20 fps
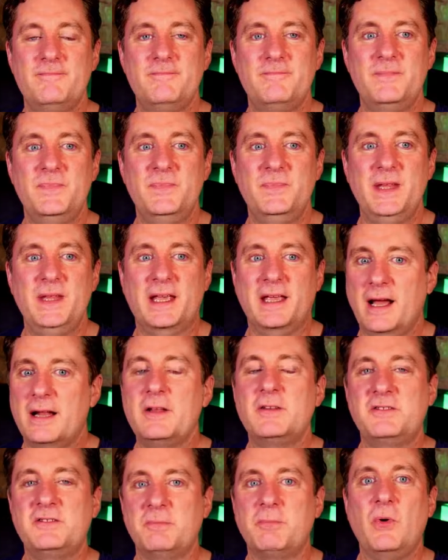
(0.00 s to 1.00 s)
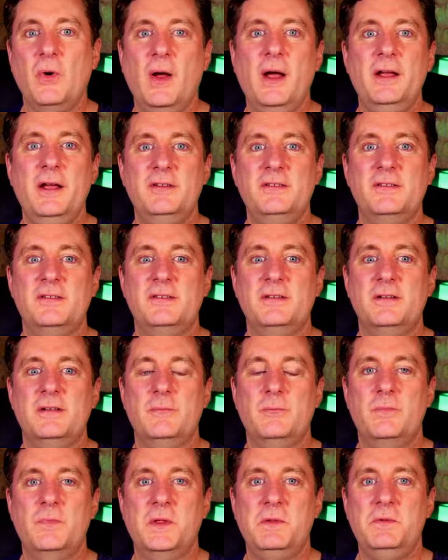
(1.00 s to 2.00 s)
it kind of surprises
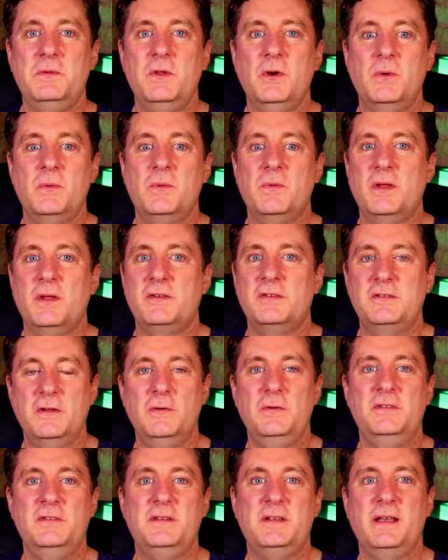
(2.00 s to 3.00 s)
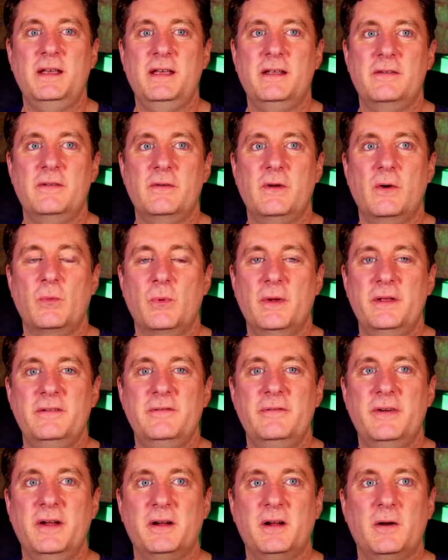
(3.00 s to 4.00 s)
them. They don't associate a Ren
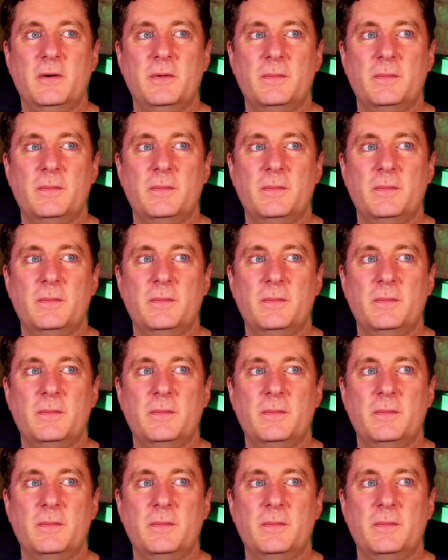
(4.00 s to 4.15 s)
Fair